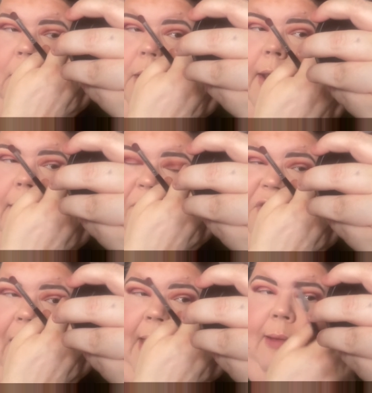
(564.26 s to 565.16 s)
enough
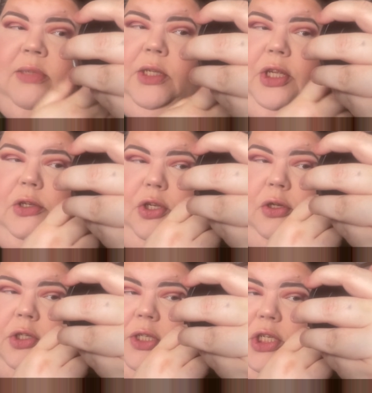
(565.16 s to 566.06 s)
times.
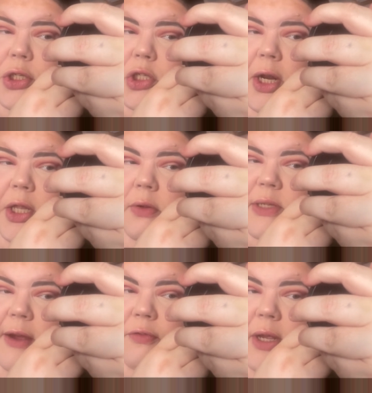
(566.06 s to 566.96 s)
Usually she'll try to use
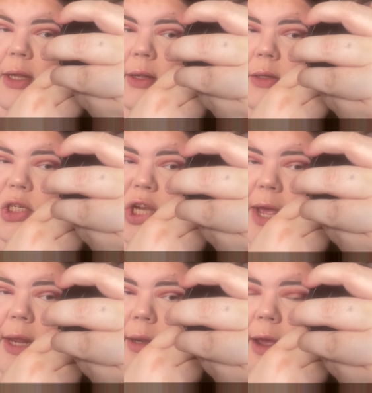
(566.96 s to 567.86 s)
every
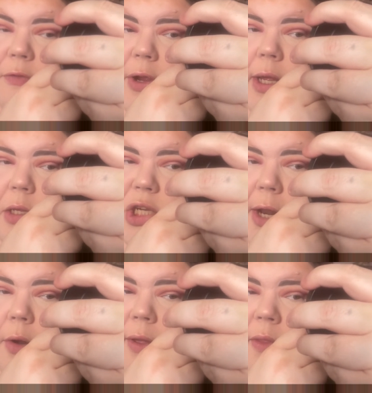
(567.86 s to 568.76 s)
shade, every
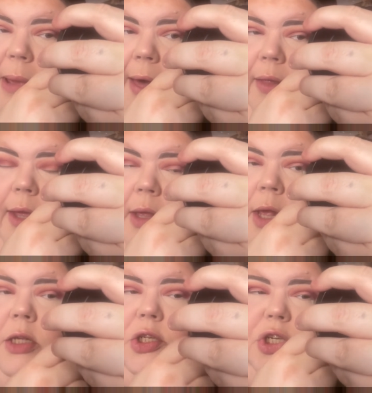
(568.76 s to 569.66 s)
shadow in the palette,
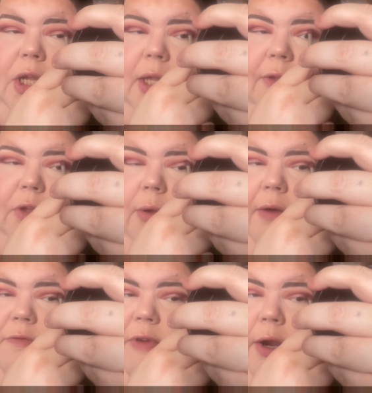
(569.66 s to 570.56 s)
so she can give you a
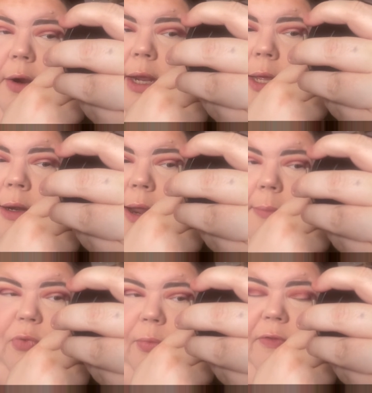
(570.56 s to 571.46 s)
very
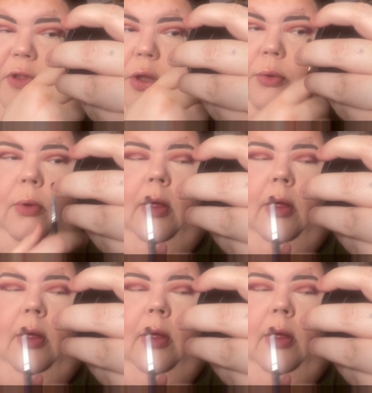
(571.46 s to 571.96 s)
in-depth review